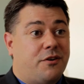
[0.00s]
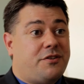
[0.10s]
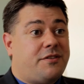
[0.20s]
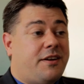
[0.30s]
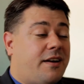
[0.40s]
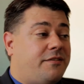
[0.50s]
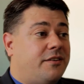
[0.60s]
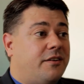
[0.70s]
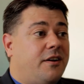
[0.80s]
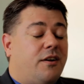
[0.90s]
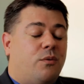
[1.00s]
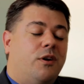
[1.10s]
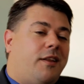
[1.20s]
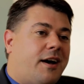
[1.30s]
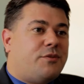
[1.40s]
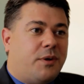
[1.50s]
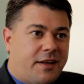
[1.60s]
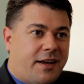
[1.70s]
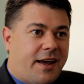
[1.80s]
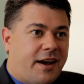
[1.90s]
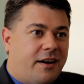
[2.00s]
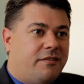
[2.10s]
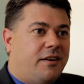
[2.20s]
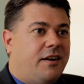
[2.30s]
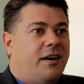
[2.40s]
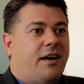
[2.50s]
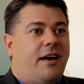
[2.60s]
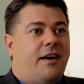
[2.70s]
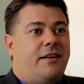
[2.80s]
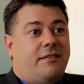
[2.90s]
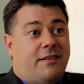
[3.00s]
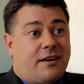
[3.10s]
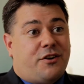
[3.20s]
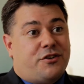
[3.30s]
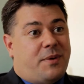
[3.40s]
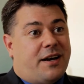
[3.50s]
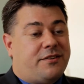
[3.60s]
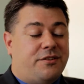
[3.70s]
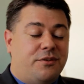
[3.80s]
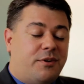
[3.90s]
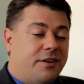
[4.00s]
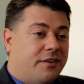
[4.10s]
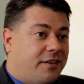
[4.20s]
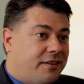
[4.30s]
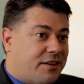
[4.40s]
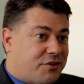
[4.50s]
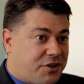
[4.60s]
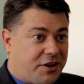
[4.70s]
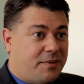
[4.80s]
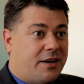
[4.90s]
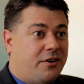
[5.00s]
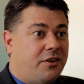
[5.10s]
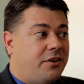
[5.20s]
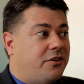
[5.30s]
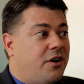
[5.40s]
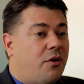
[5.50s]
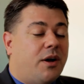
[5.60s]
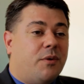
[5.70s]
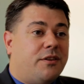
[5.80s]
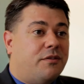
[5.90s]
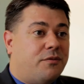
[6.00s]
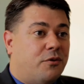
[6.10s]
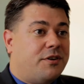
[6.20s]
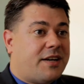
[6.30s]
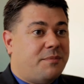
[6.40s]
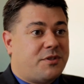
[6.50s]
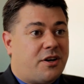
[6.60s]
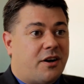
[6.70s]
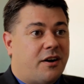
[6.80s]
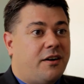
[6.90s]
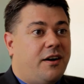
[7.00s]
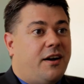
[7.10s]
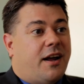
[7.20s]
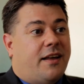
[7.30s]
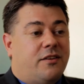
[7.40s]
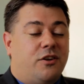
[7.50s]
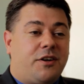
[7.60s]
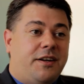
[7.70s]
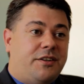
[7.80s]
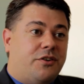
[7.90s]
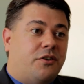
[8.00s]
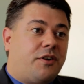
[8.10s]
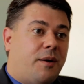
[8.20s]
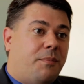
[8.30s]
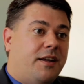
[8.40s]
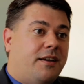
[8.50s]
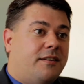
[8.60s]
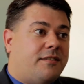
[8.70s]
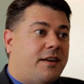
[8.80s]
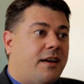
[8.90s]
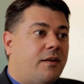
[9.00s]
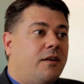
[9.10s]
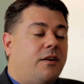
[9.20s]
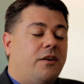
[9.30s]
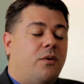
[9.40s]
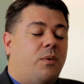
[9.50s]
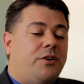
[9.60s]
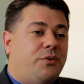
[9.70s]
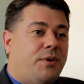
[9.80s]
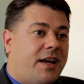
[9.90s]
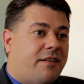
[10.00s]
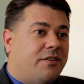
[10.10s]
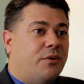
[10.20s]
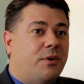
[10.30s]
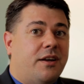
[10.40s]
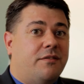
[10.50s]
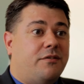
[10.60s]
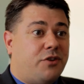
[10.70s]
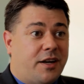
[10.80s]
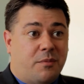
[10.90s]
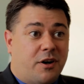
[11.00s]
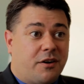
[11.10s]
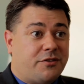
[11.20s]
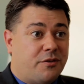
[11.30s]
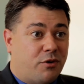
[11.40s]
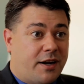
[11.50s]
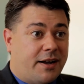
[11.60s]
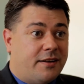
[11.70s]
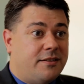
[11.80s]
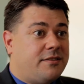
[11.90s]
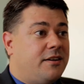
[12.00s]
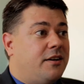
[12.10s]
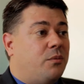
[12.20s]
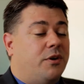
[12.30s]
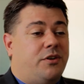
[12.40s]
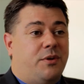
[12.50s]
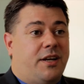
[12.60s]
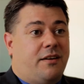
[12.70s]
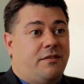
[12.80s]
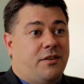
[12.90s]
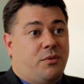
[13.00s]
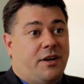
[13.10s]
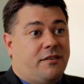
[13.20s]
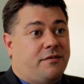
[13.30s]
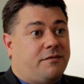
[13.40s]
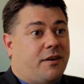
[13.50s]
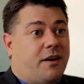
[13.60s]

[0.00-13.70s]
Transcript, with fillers: first they have to realize what they have. And that goes back to one of the things I was talking about earlier, knowing what the four types are, and then looking at your own company and saying, what do we have in the way of trademarks or brands? What do we have in the way of